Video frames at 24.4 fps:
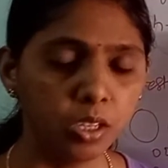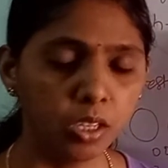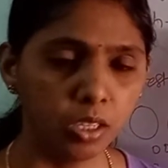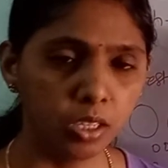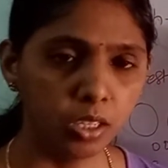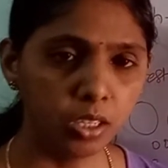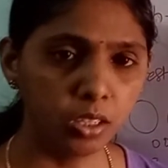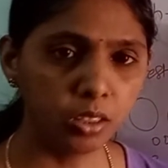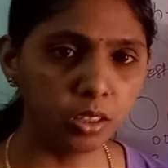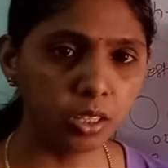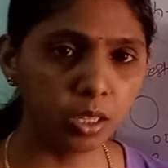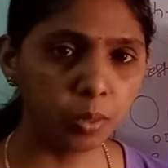
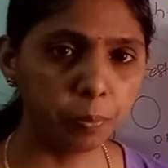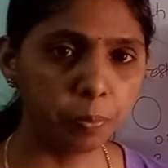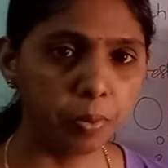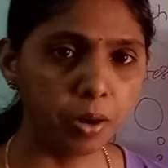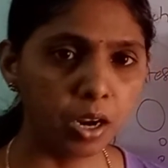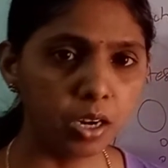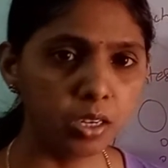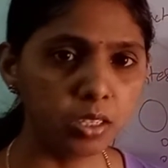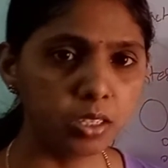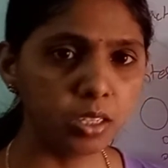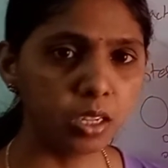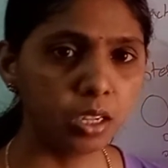In the
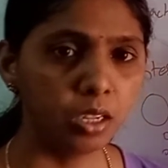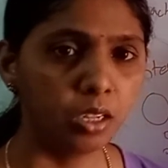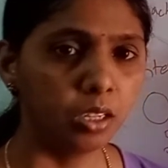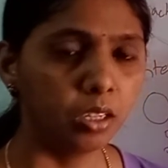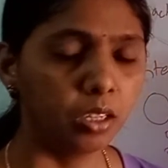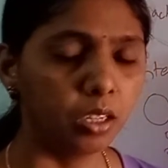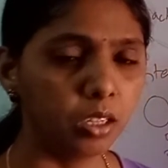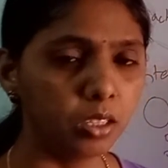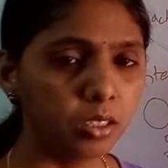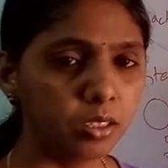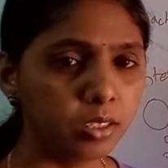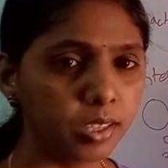plants,
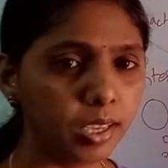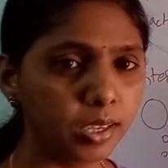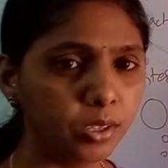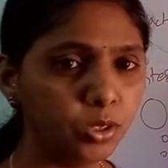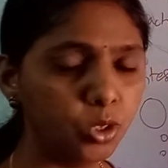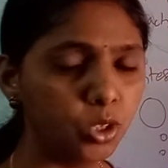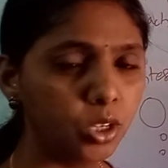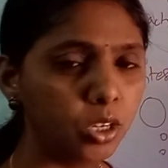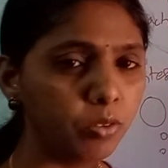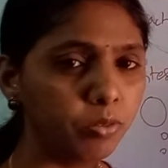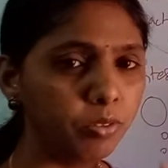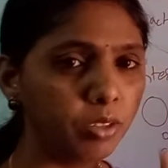
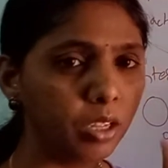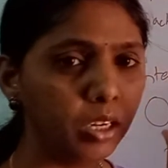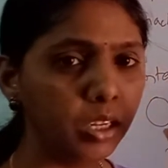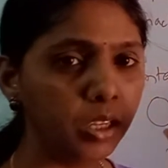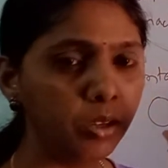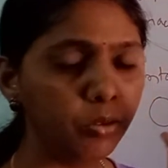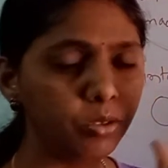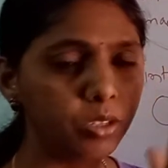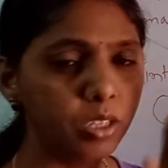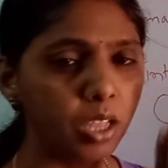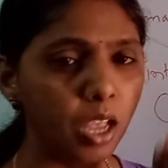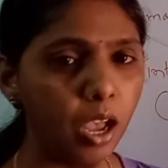section of the
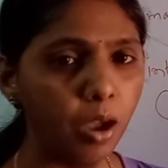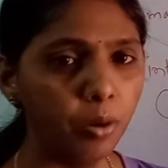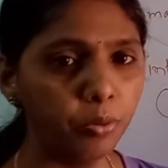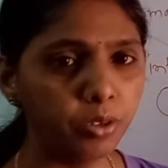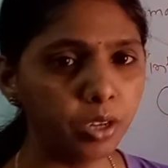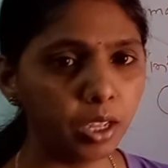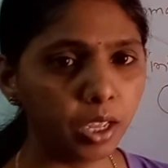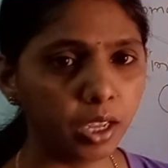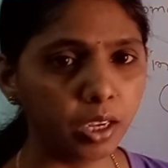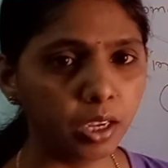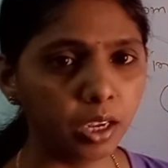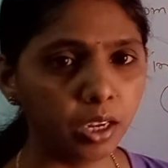leaves they have
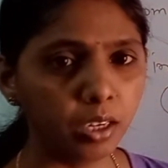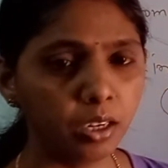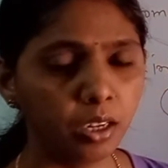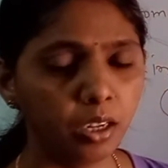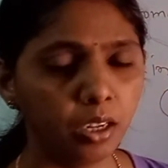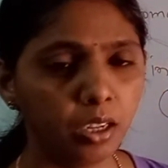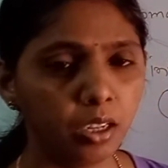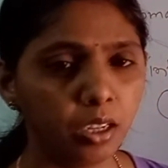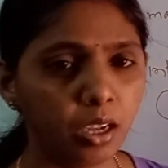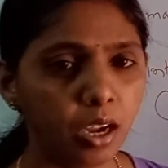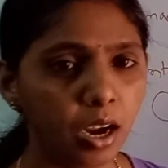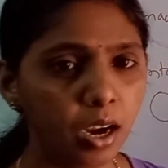taken,
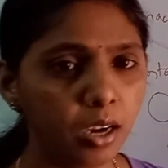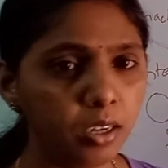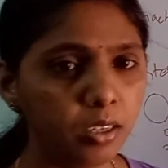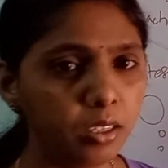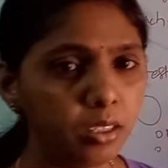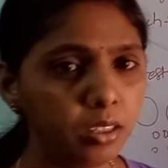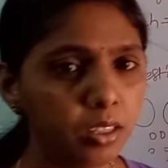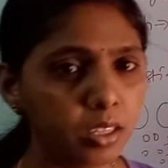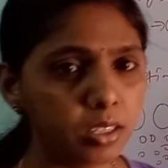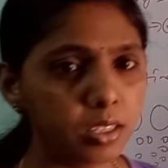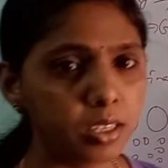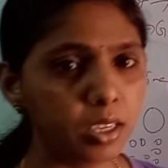and
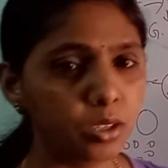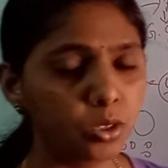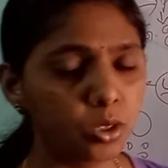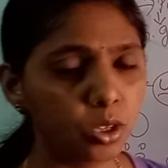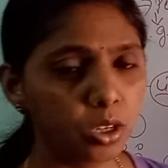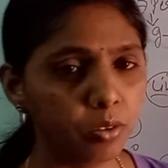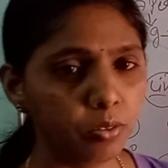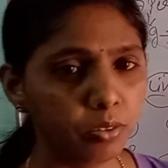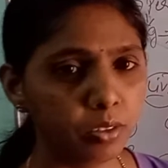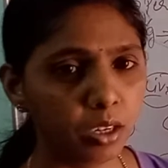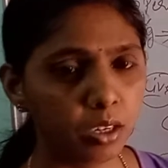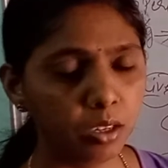in the
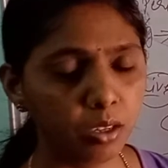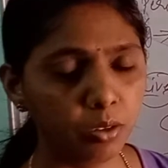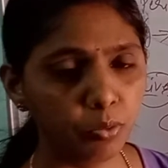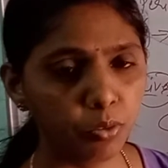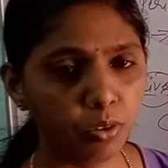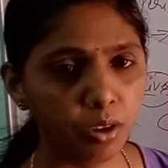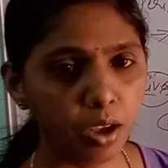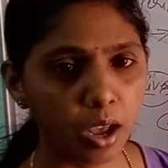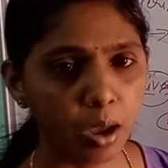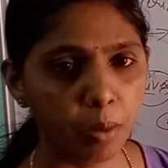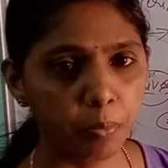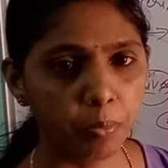section of the leaf
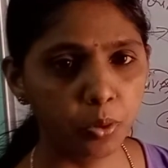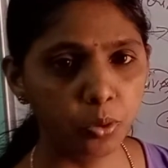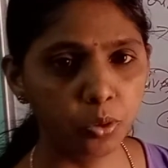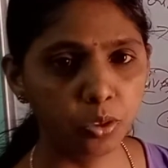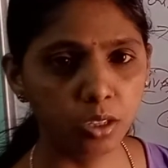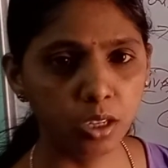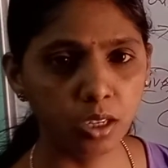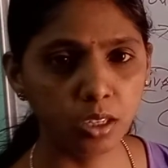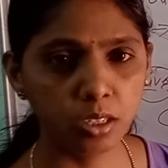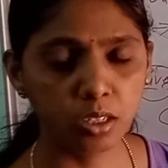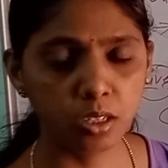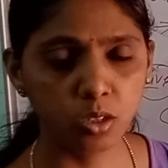about
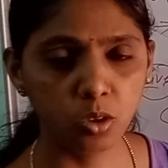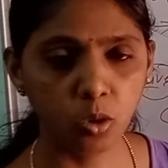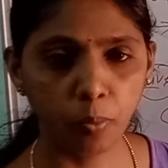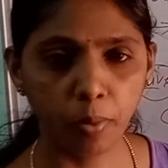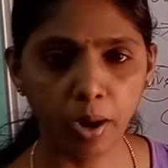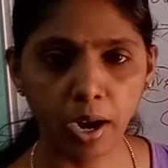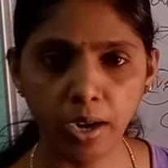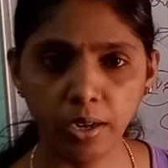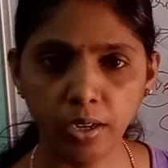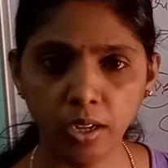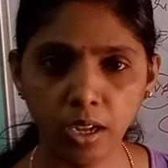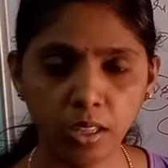the
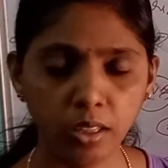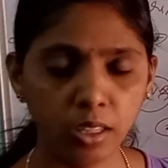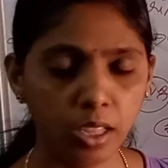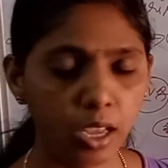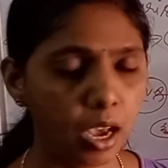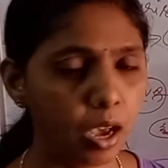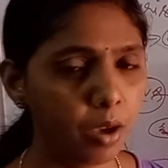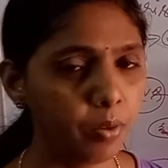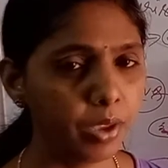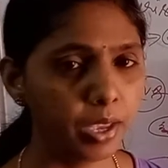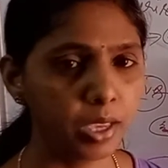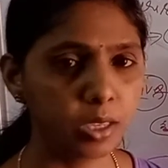stomata they
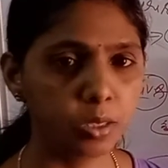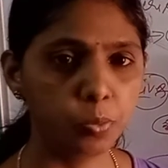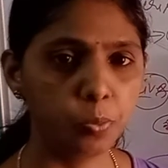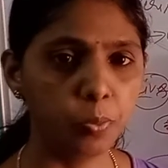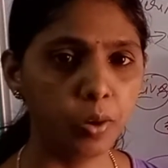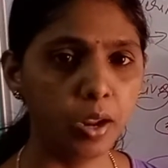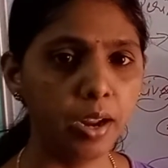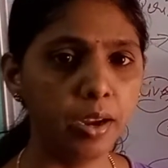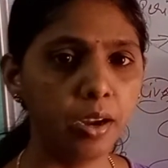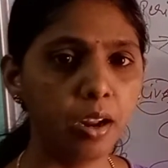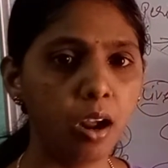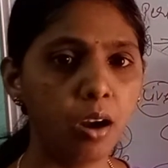have
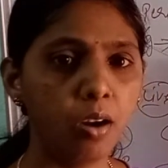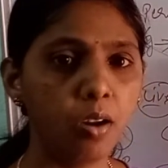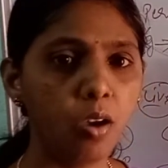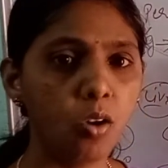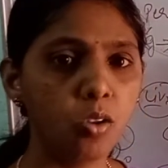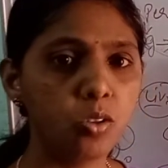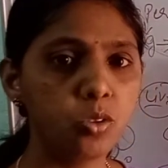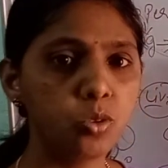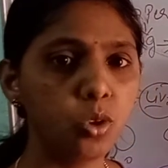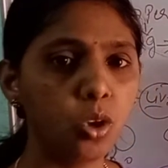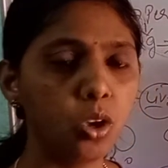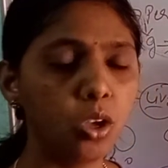explained, and
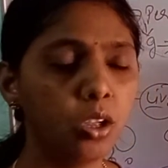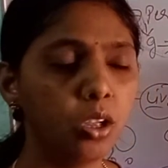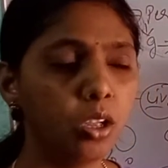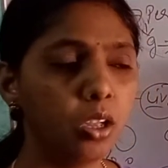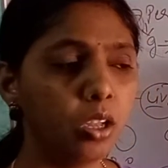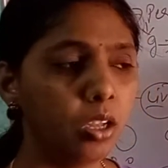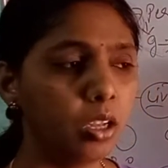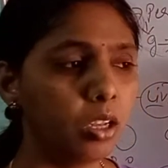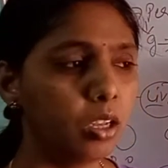also